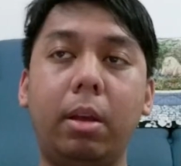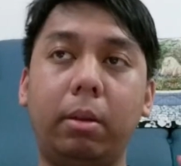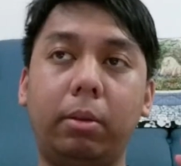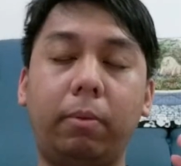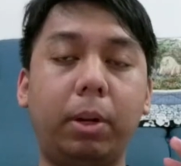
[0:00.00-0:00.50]

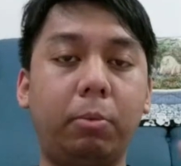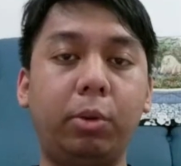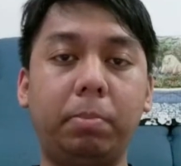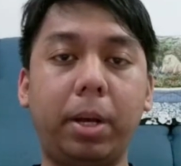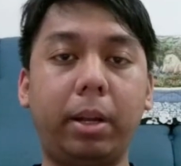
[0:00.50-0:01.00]
So for the
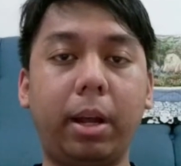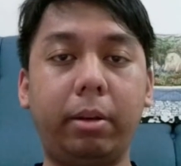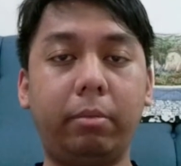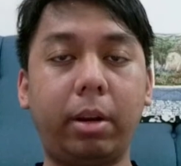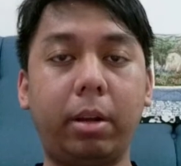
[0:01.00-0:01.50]
most part, I
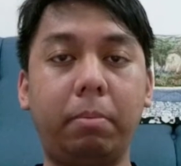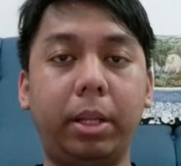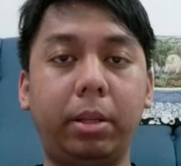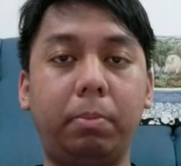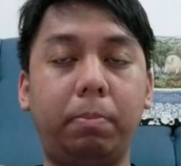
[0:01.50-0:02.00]

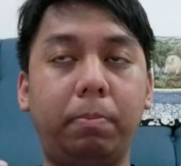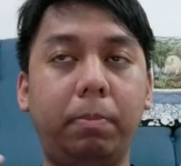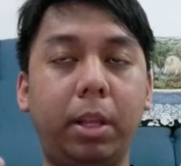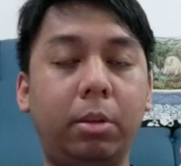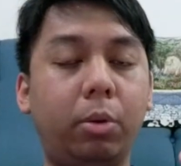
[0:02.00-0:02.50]
recommend just
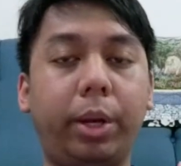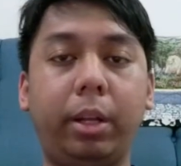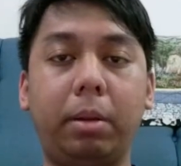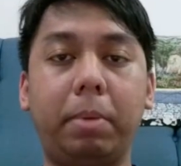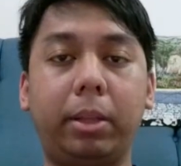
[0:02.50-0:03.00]

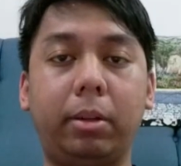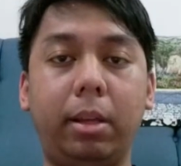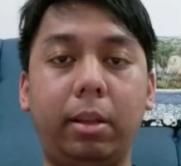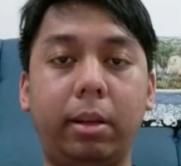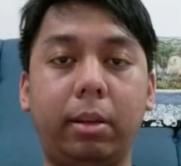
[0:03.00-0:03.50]
enjoying the better
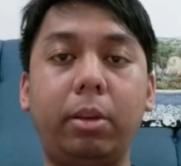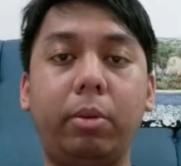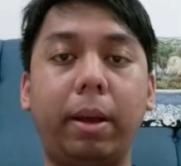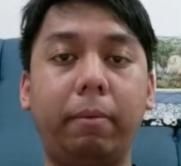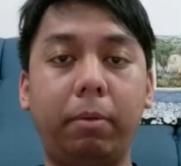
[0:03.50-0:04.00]
detail that you
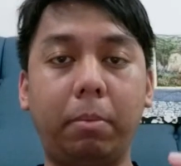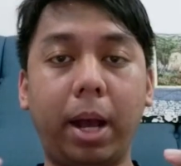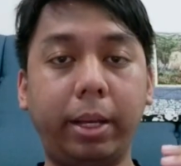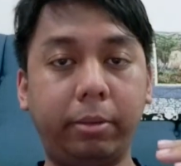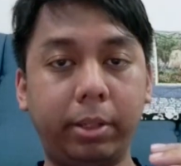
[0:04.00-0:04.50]
get from a
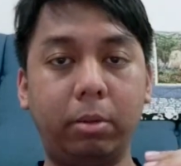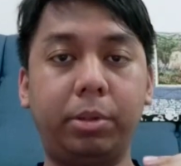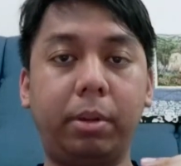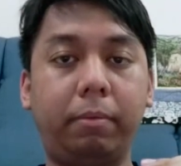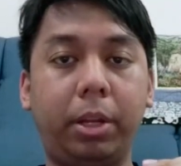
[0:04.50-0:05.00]
higher
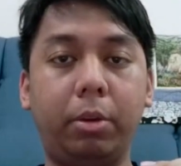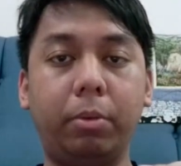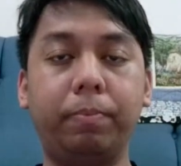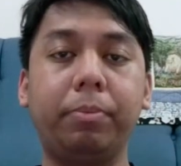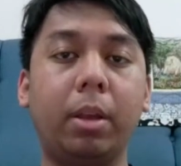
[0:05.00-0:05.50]
resolution video.
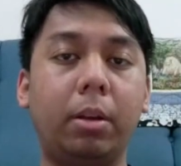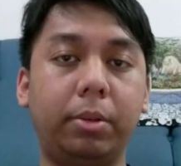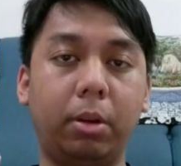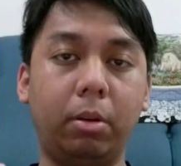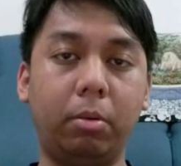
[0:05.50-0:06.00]

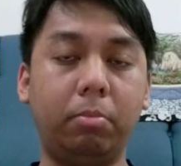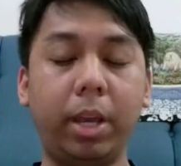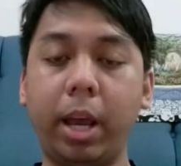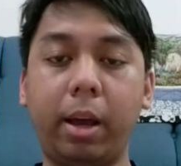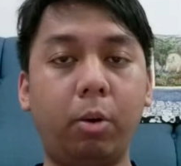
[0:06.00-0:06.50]
So
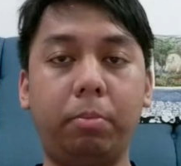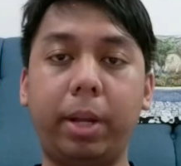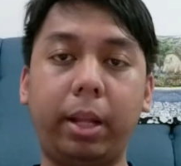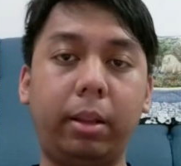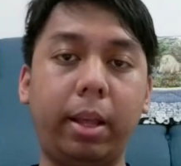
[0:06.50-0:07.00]
yeah, I hope
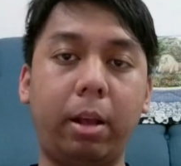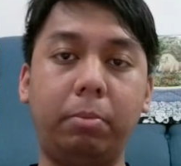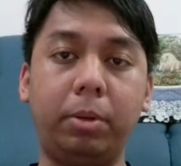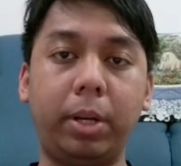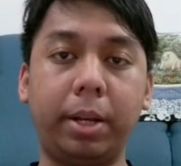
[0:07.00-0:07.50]
that
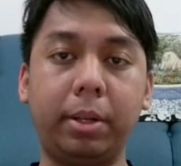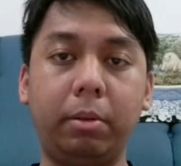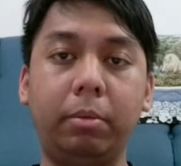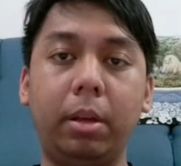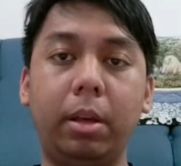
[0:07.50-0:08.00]
helps you guys
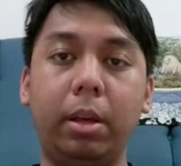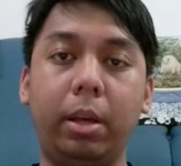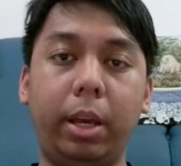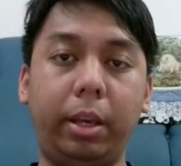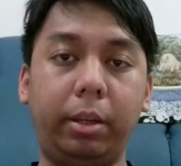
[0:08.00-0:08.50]
out.
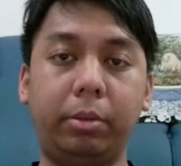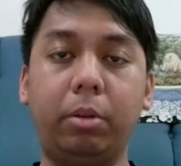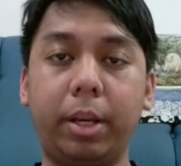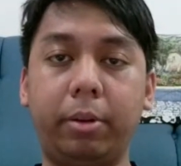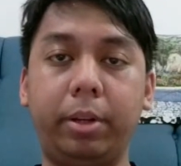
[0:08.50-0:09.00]
In case you're
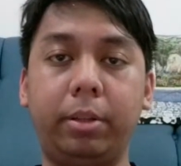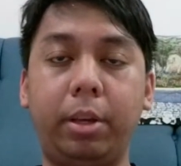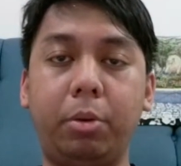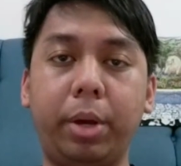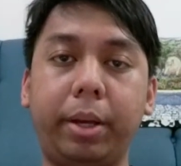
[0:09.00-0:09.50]
looking at Razer
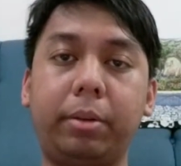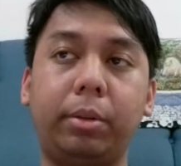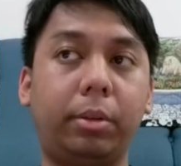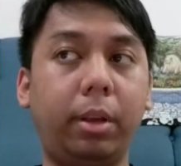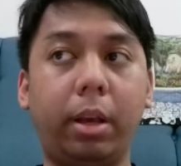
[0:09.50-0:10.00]
Kiyo
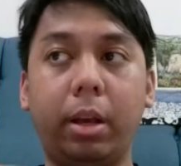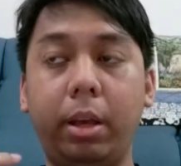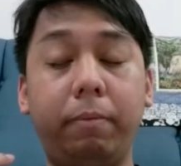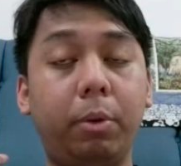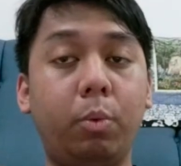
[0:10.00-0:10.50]
X,
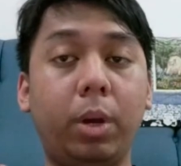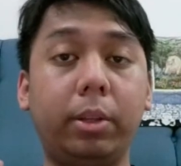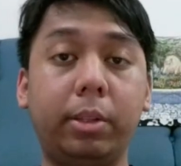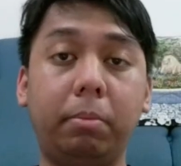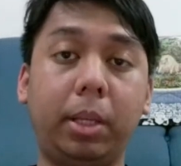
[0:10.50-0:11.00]
if you
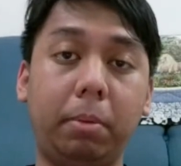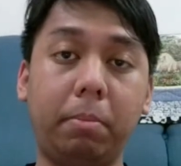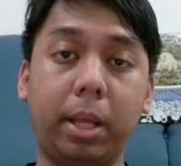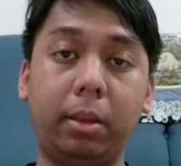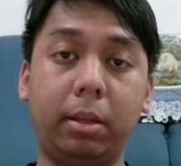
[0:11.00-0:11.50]
want something
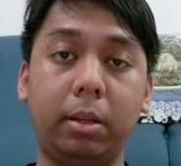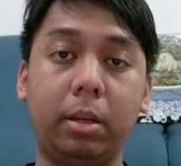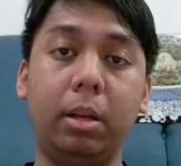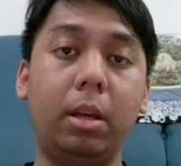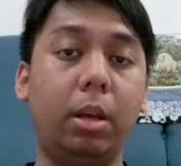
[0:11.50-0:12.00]
better,
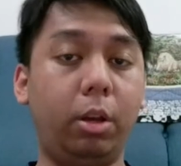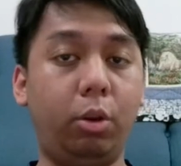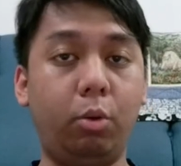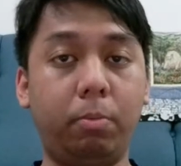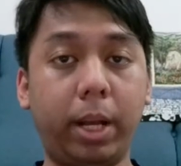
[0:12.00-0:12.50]

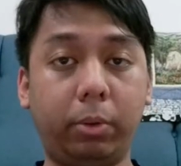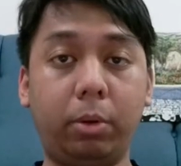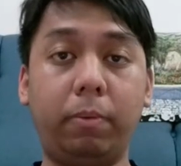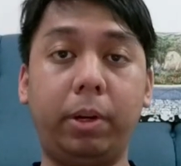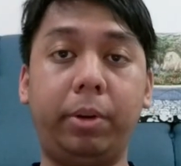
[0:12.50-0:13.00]
you might as well
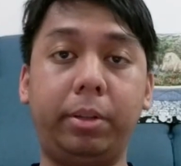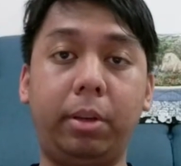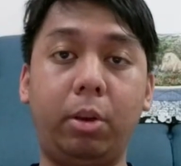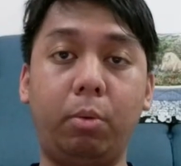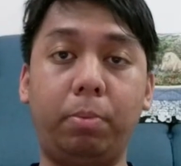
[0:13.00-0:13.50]
go for the Razer
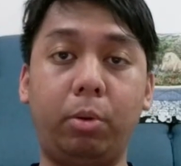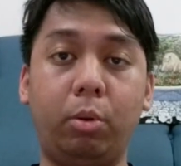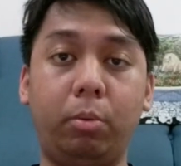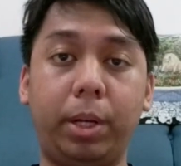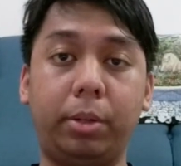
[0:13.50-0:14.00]
Kiyo
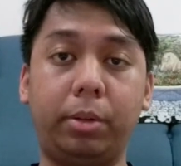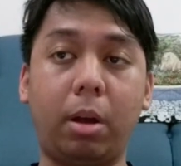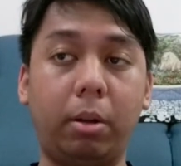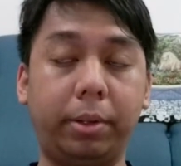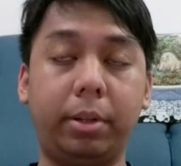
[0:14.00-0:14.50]
Pro because
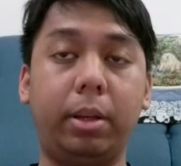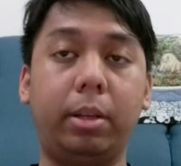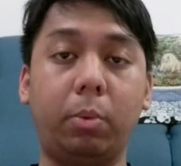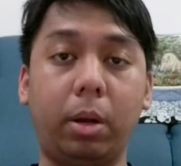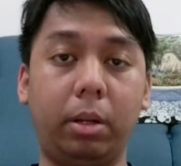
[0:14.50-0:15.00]
honestly,
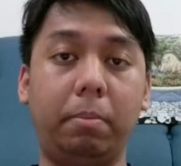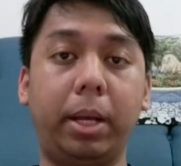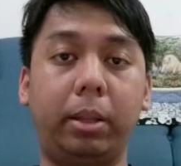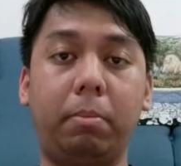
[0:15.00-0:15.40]
it's one of the better